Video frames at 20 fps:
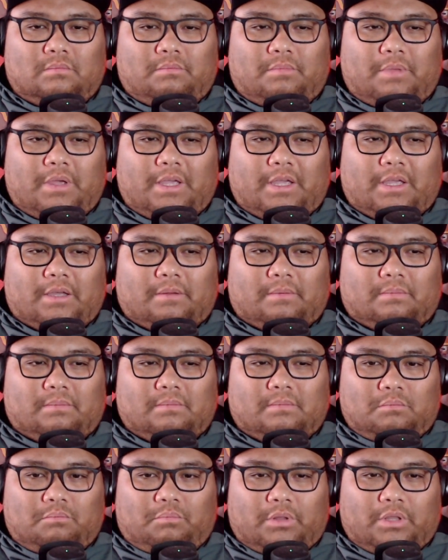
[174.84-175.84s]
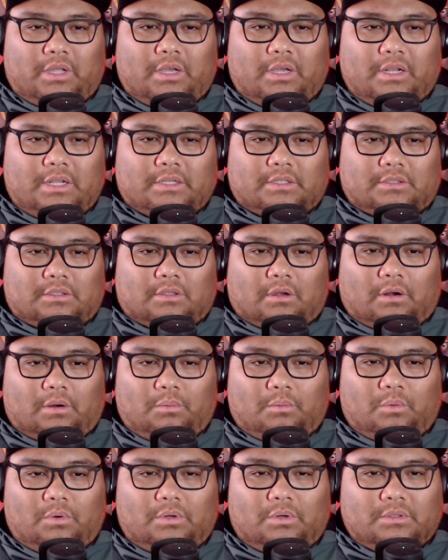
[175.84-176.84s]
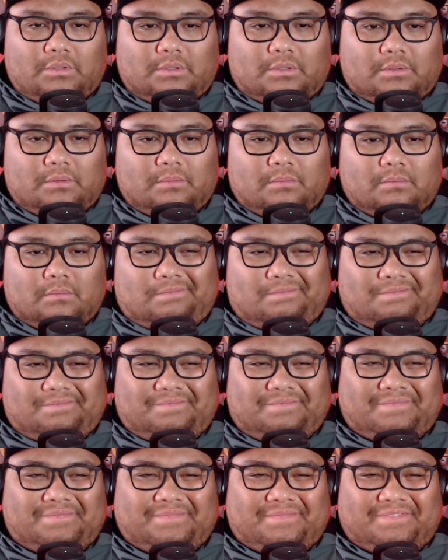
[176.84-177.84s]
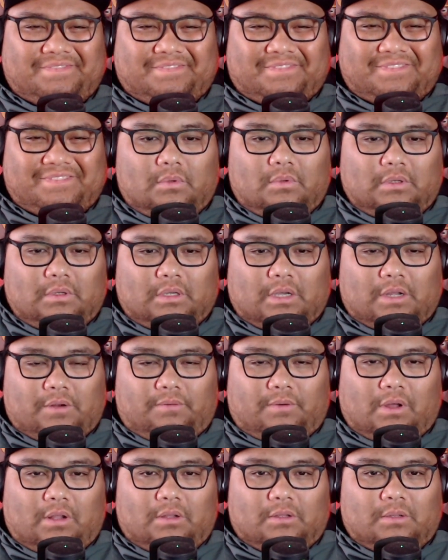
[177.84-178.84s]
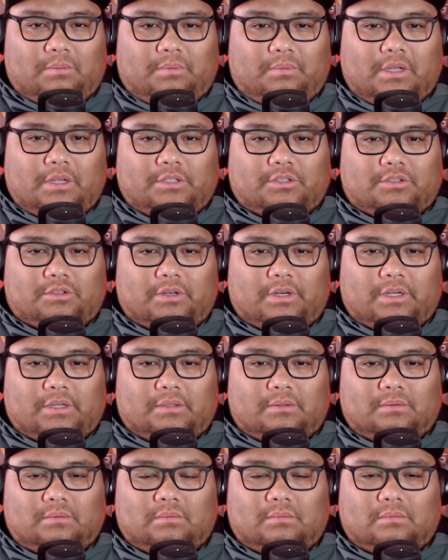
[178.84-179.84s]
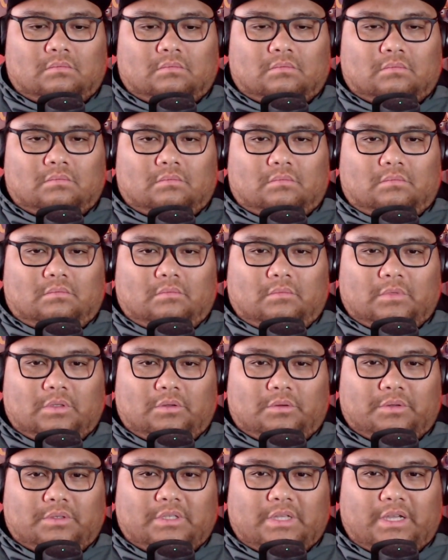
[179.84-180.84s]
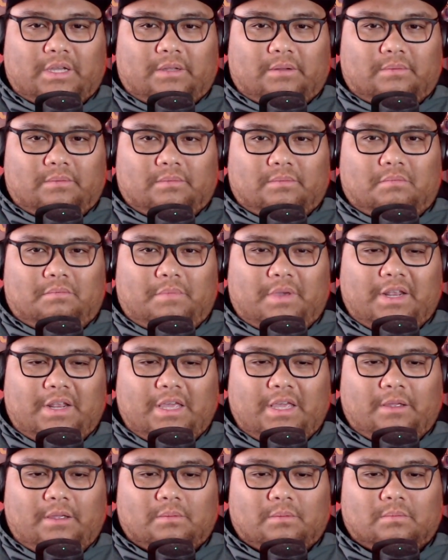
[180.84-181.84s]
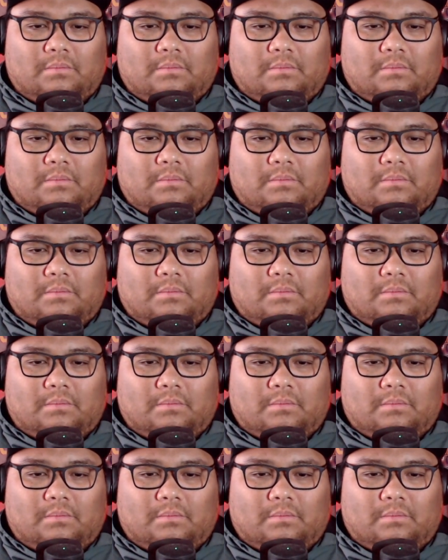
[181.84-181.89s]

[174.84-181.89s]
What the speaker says: Damn. Blood in Star Wars? Gotta follow the blood trail. Who is that? Mayday?